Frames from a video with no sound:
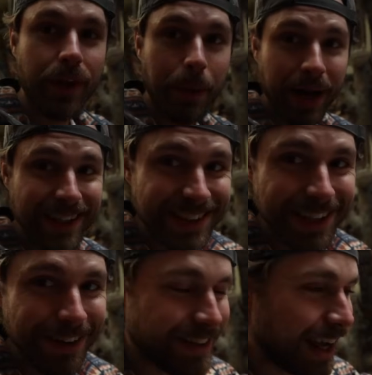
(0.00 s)
But I see it
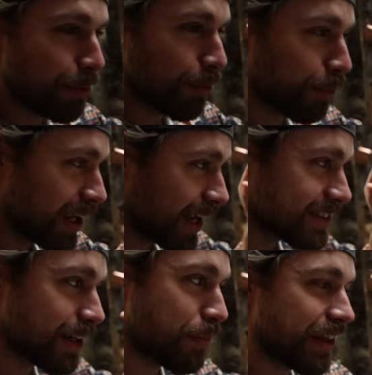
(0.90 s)
on the table. We got
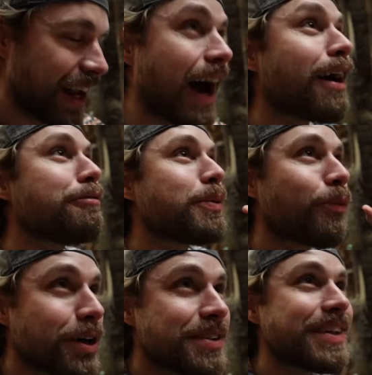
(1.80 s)
something that I've been
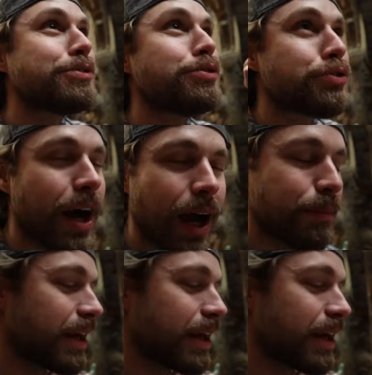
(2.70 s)
wanting to try